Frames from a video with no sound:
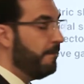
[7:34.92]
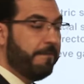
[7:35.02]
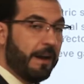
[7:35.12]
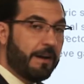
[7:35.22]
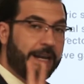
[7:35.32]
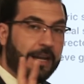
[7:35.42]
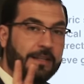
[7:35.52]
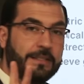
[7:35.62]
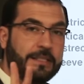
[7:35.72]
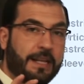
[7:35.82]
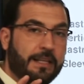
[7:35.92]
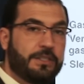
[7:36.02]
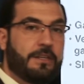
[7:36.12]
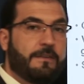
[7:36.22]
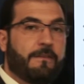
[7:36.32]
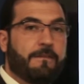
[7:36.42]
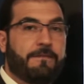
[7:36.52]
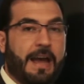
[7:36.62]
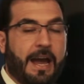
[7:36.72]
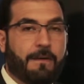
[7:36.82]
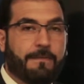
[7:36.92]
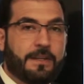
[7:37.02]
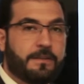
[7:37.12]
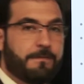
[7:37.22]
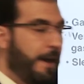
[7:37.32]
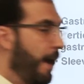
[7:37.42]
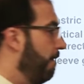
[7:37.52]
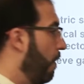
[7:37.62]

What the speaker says: very intelligent valve. This valve